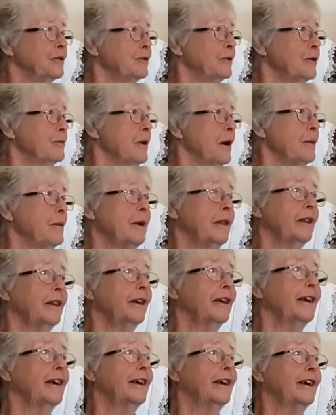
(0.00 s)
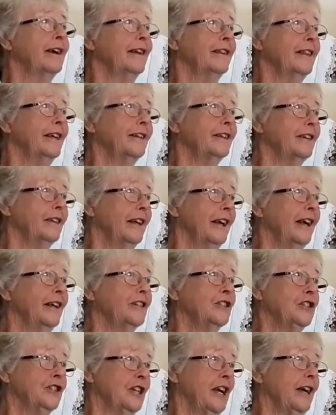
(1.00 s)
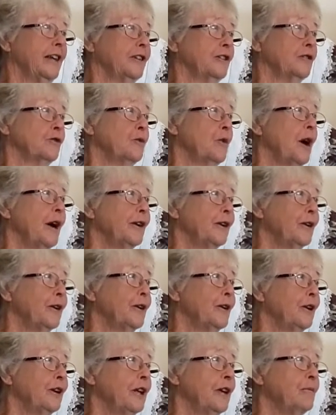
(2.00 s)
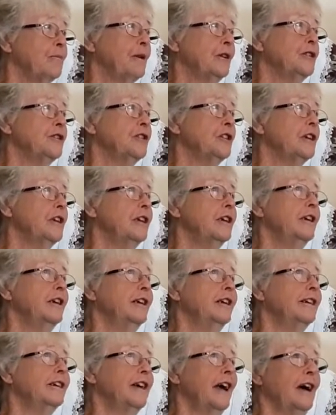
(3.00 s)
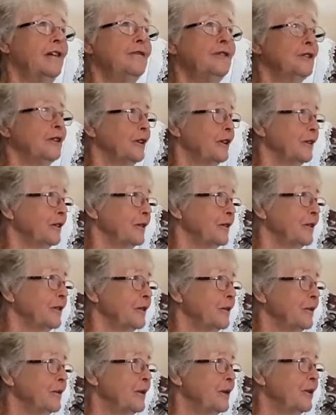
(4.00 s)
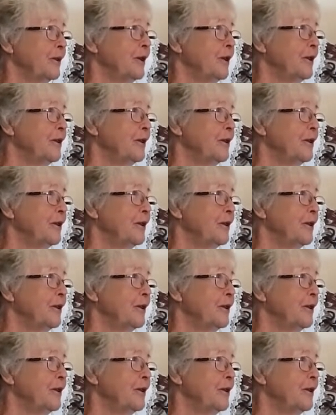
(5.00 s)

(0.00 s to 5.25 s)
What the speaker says: with my mother, that had started quite early, but she covered it with her